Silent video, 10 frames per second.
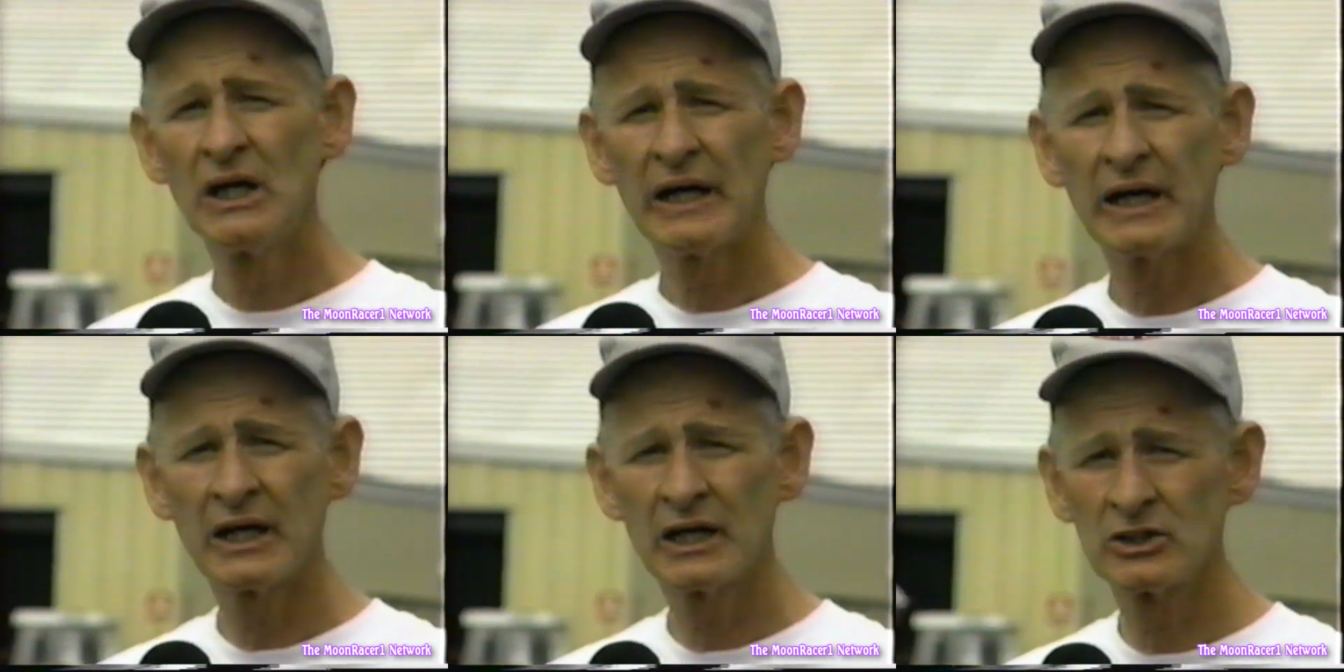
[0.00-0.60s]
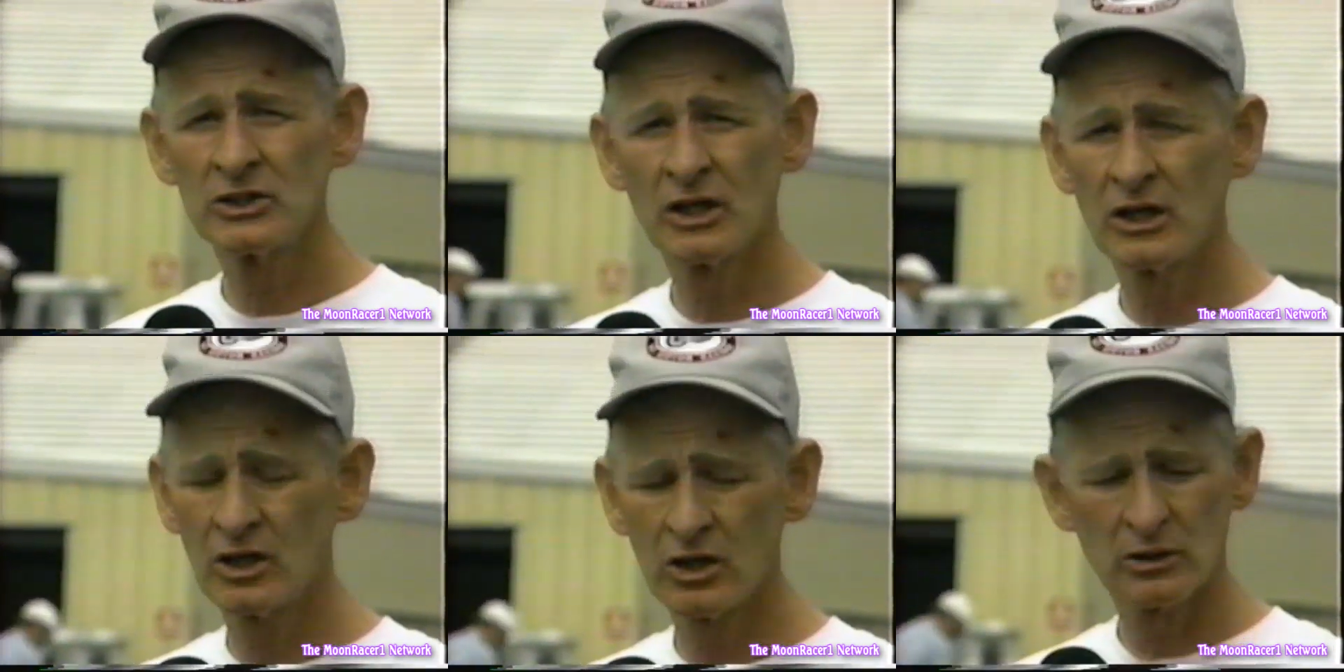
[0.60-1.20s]
and
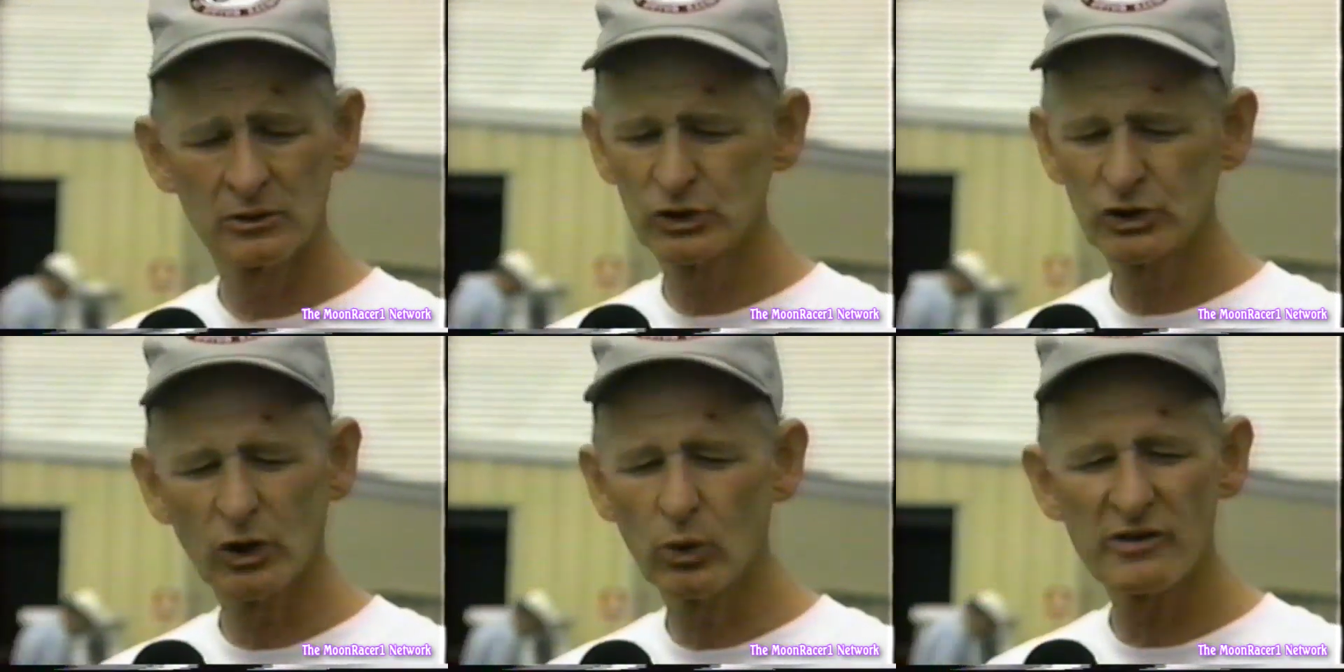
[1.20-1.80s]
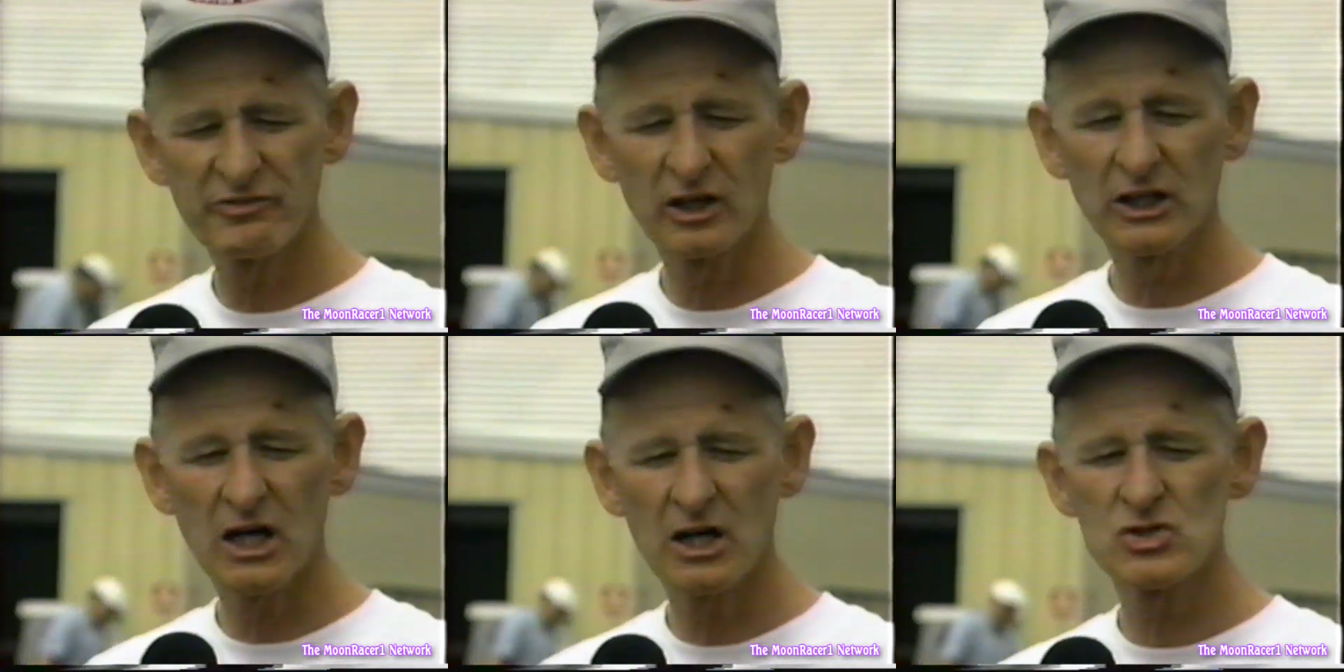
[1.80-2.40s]
uh, show off our car
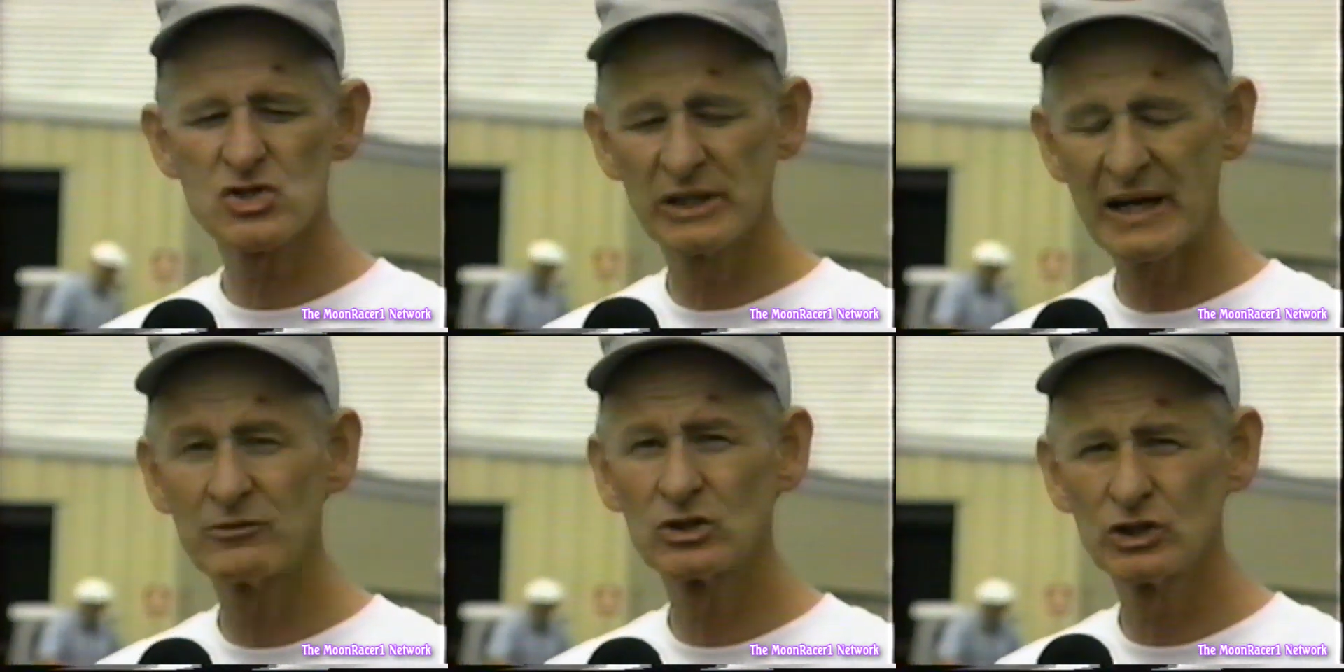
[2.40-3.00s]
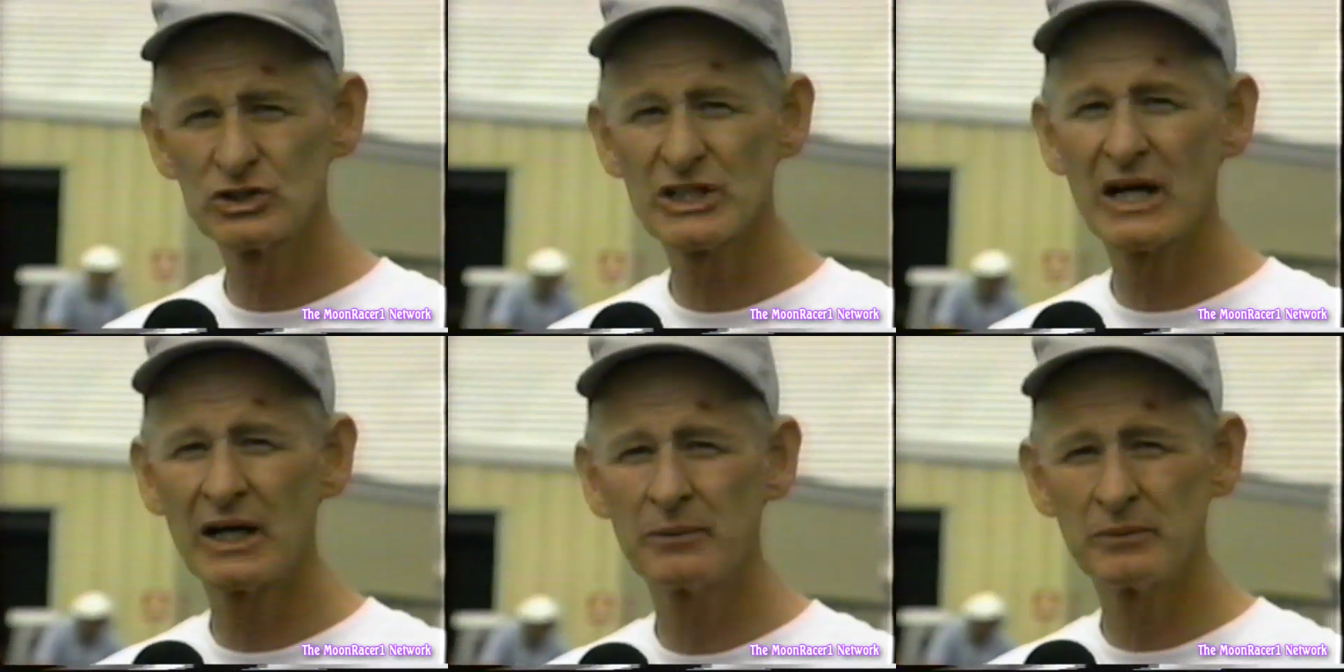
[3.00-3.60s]
cars and have a good
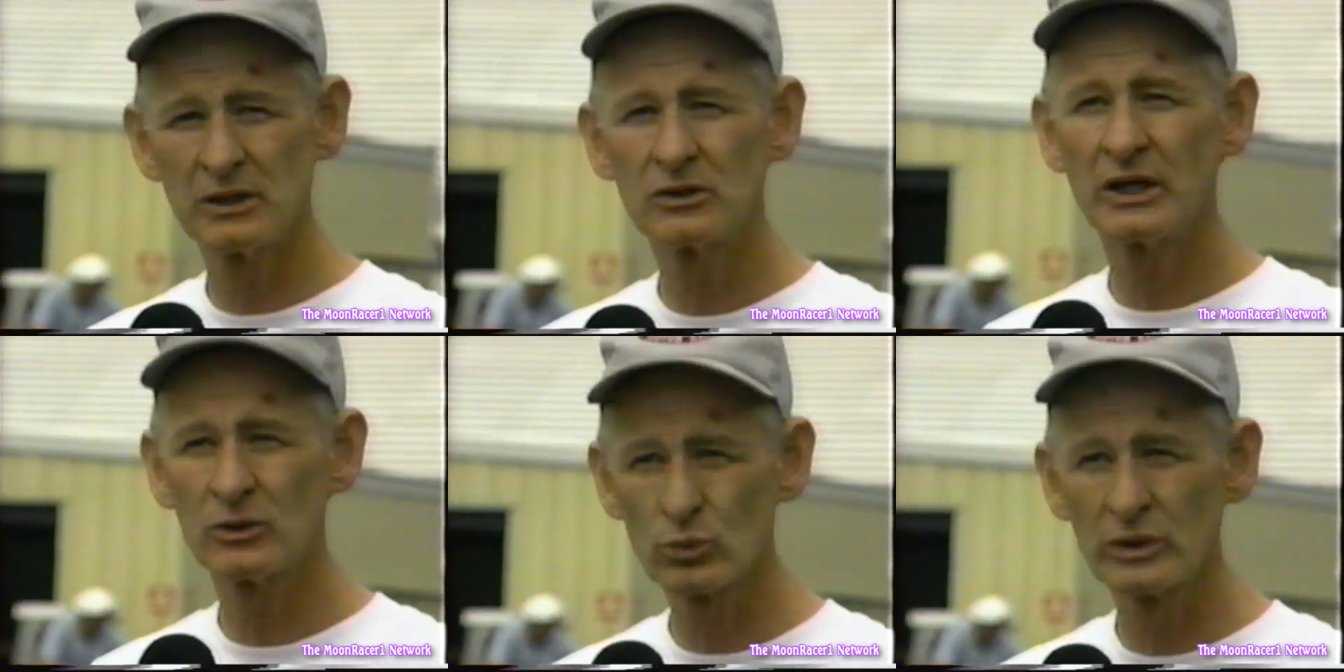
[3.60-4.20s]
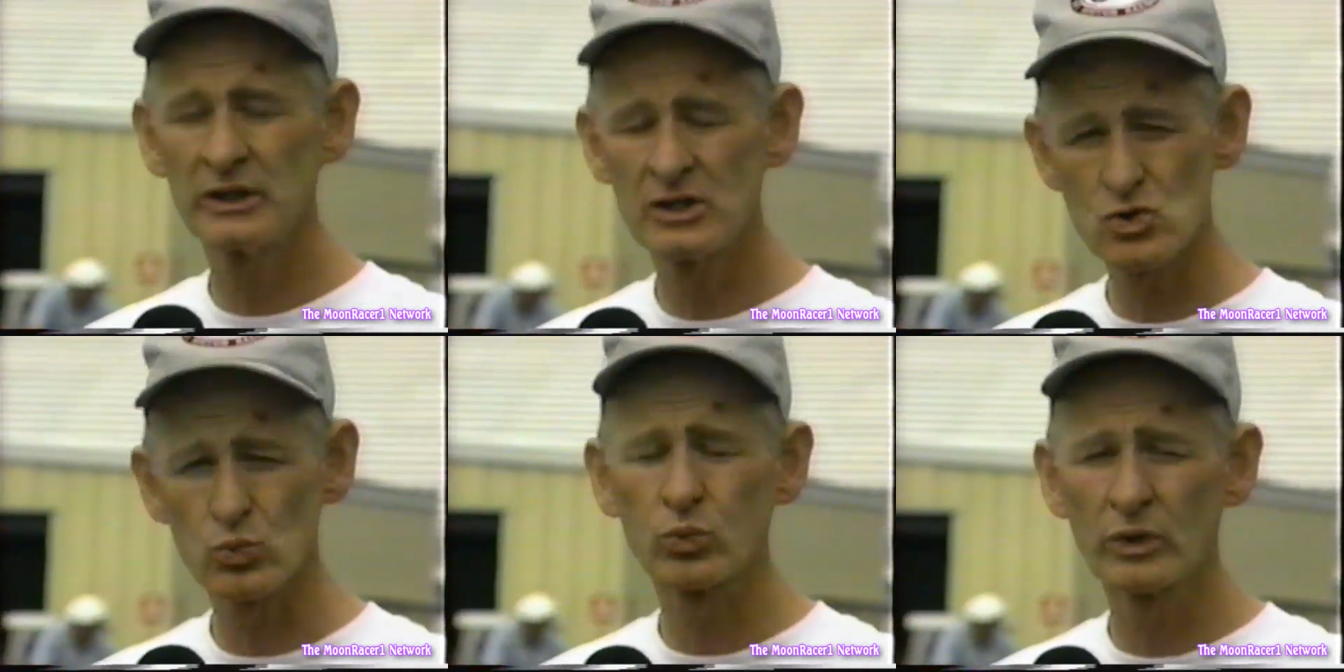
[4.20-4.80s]
time, and, and re- it is
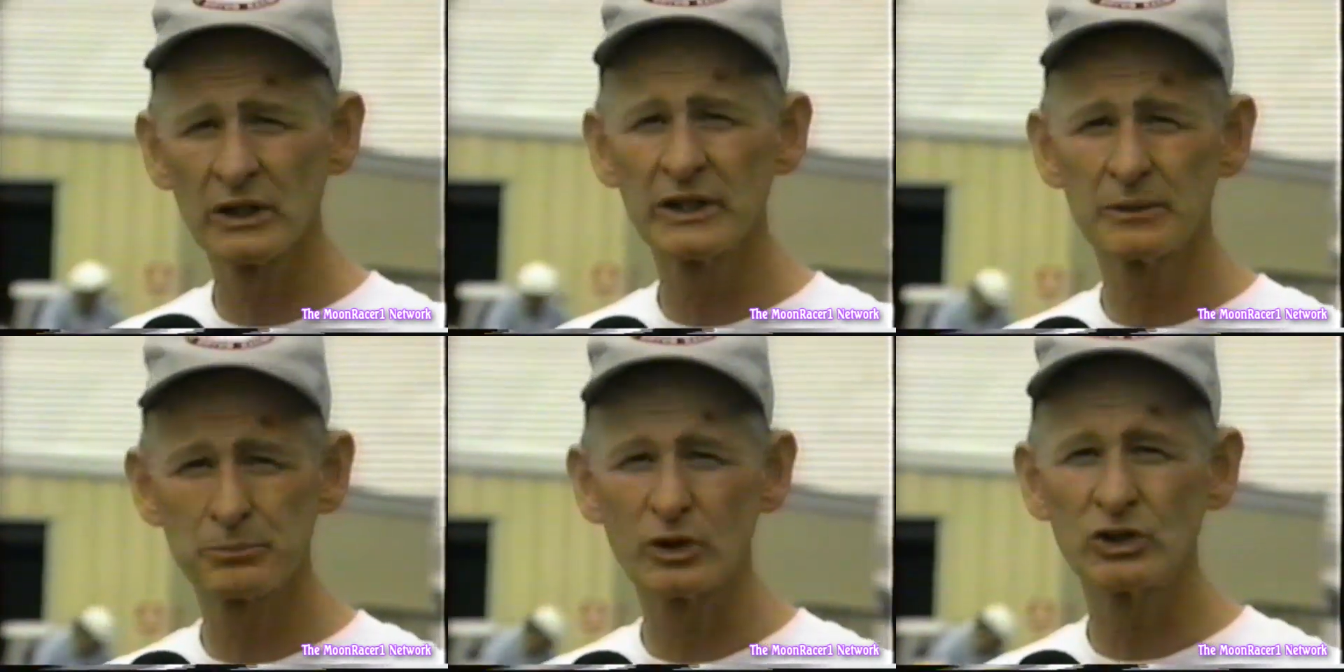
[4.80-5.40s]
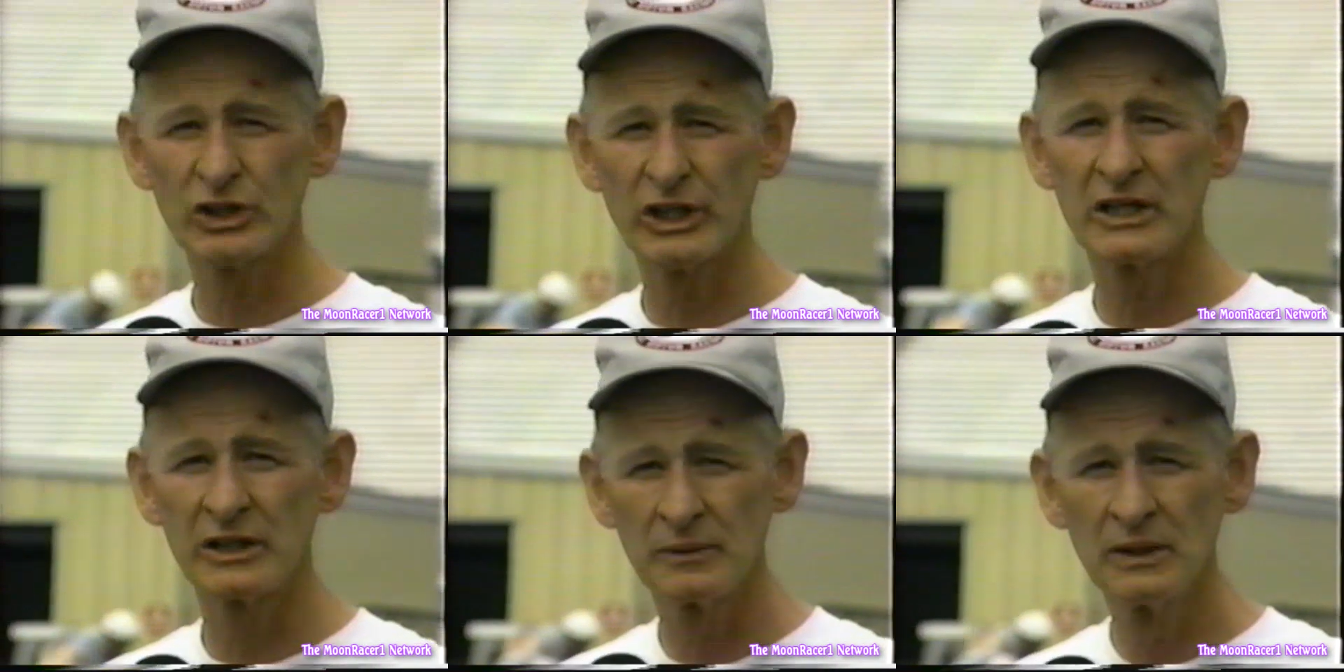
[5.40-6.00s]
really appreciated.